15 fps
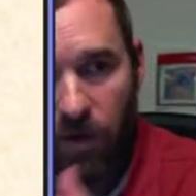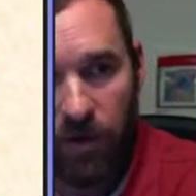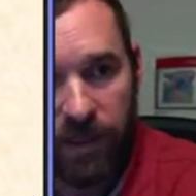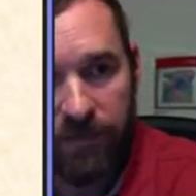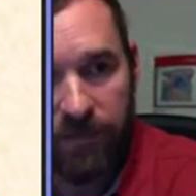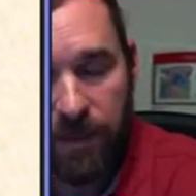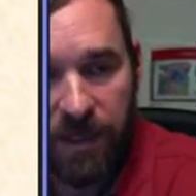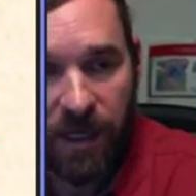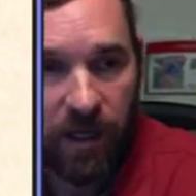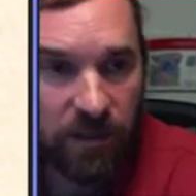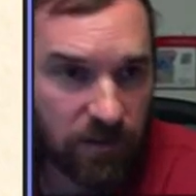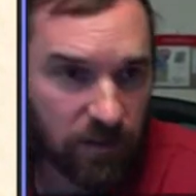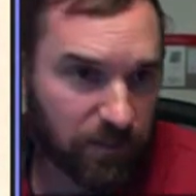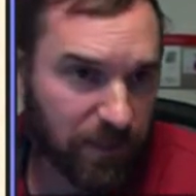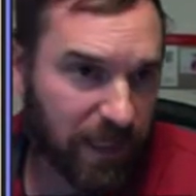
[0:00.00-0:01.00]
ODFW
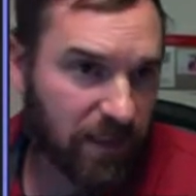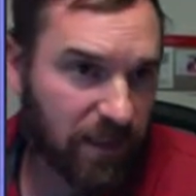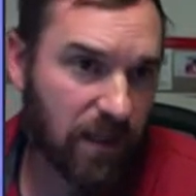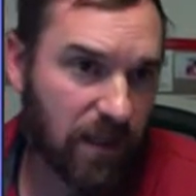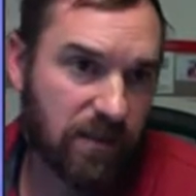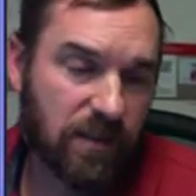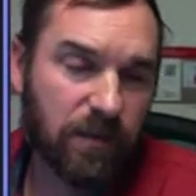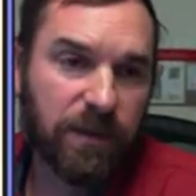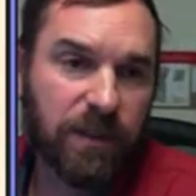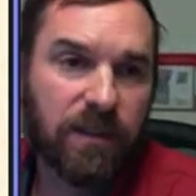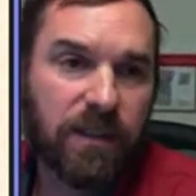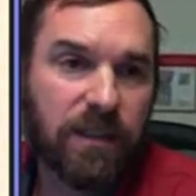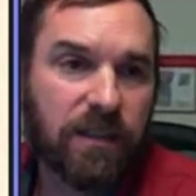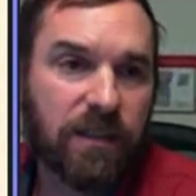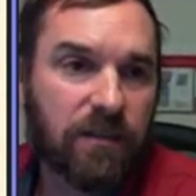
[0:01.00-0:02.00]
also maintains the
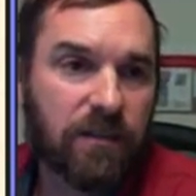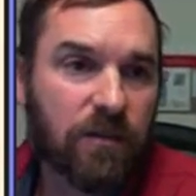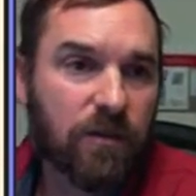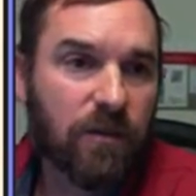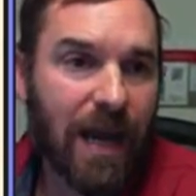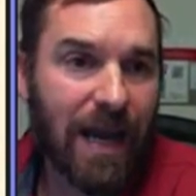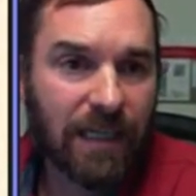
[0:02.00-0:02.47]
ability to do